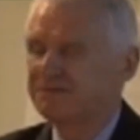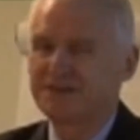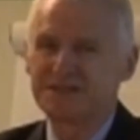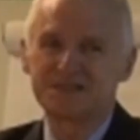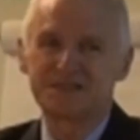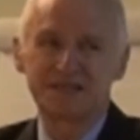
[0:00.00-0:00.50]

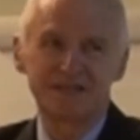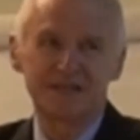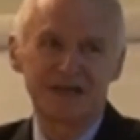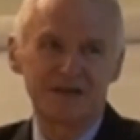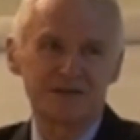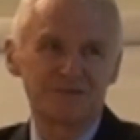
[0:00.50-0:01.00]
facing
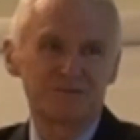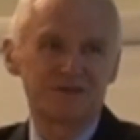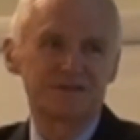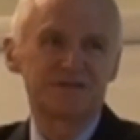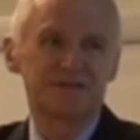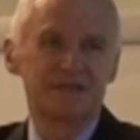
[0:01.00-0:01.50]
now
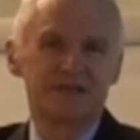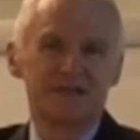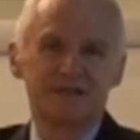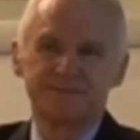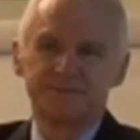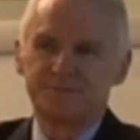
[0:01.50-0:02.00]
with
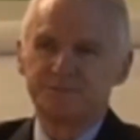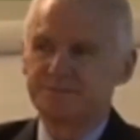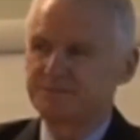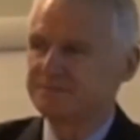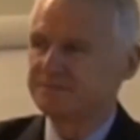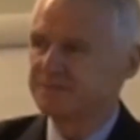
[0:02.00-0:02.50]

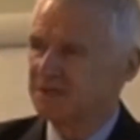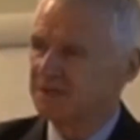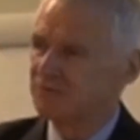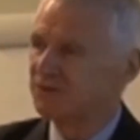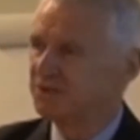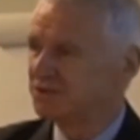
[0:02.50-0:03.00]

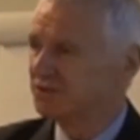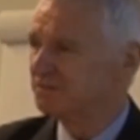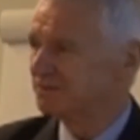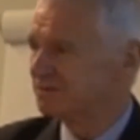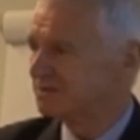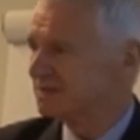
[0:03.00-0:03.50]

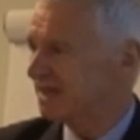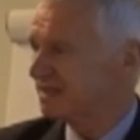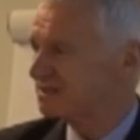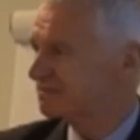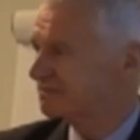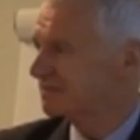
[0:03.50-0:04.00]
renewables,
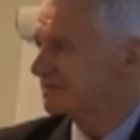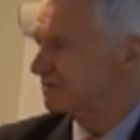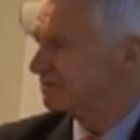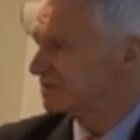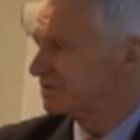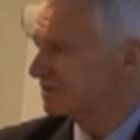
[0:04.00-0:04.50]

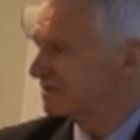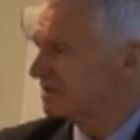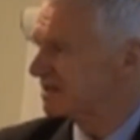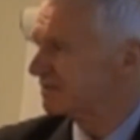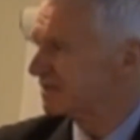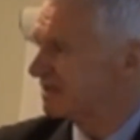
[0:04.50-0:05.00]
which are
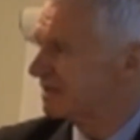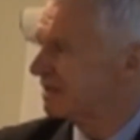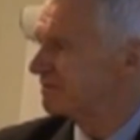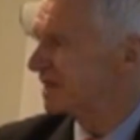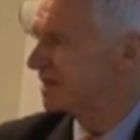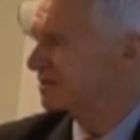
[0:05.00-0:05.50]
becoming
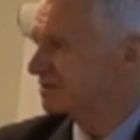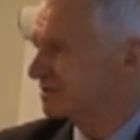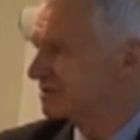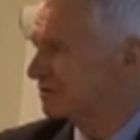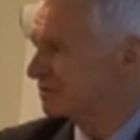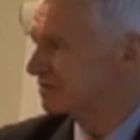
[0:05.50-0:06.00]
a major
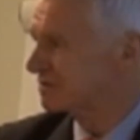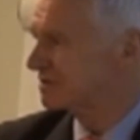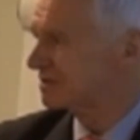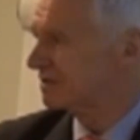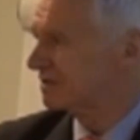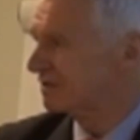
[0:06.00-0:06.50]

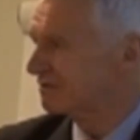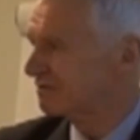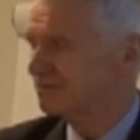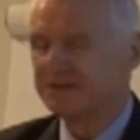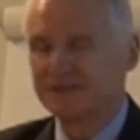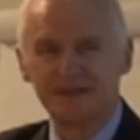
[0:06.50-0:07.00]
source of
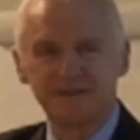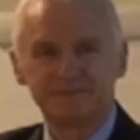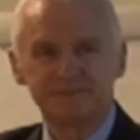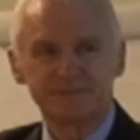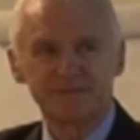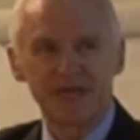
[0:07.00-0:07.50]

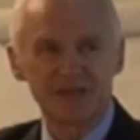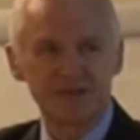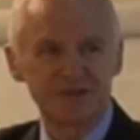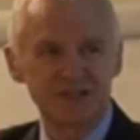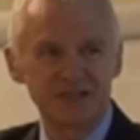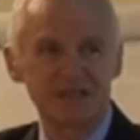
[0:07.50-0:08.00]

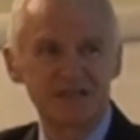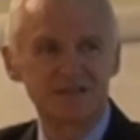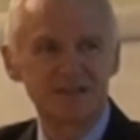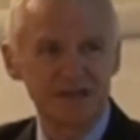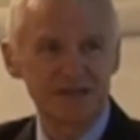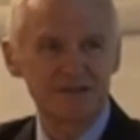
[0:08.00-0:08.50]
energy
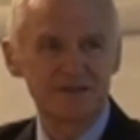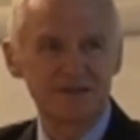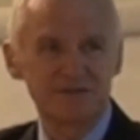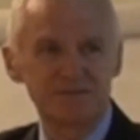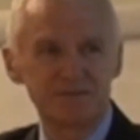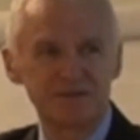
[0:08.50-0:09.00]
inside the
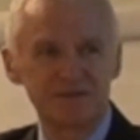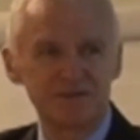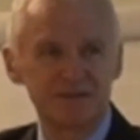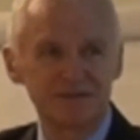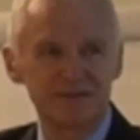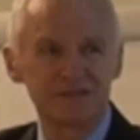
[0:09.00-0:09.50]
European
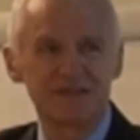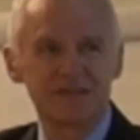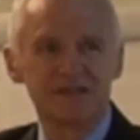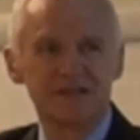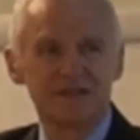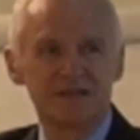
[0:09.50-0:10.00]
Union,
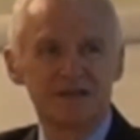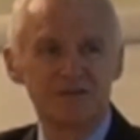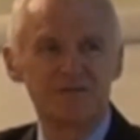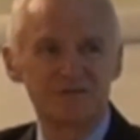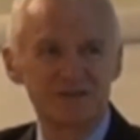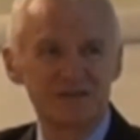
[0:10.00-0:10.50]

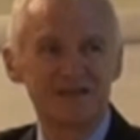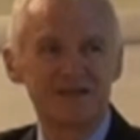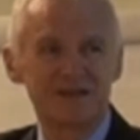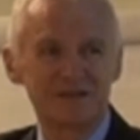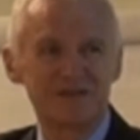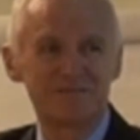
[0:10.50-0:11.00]
hopefully
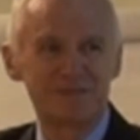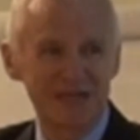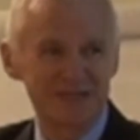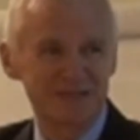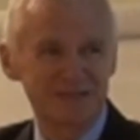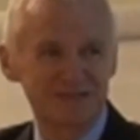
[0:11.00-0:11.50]
a
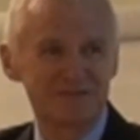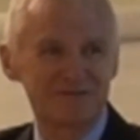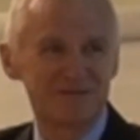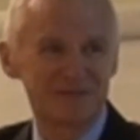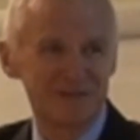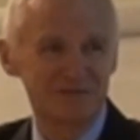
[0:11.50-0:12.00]
competitive
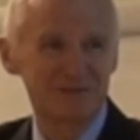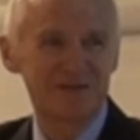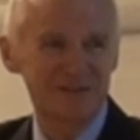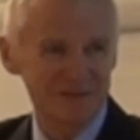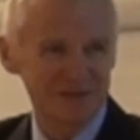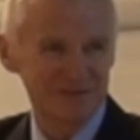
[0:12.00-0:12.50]

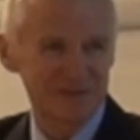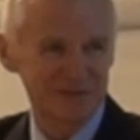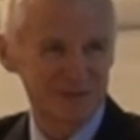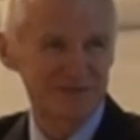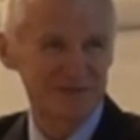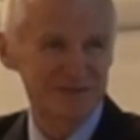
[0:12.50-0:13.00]
low-cost
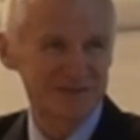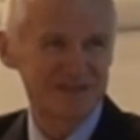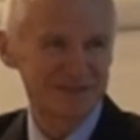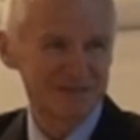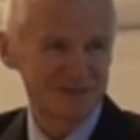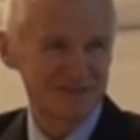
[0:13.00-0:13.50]
source
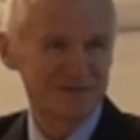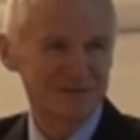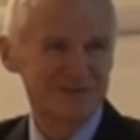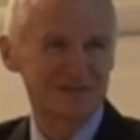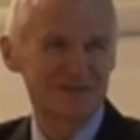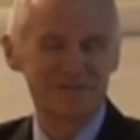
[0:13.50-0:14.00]
in the long
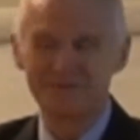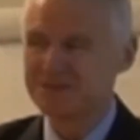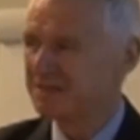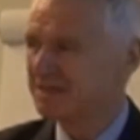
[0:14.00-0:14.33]
term.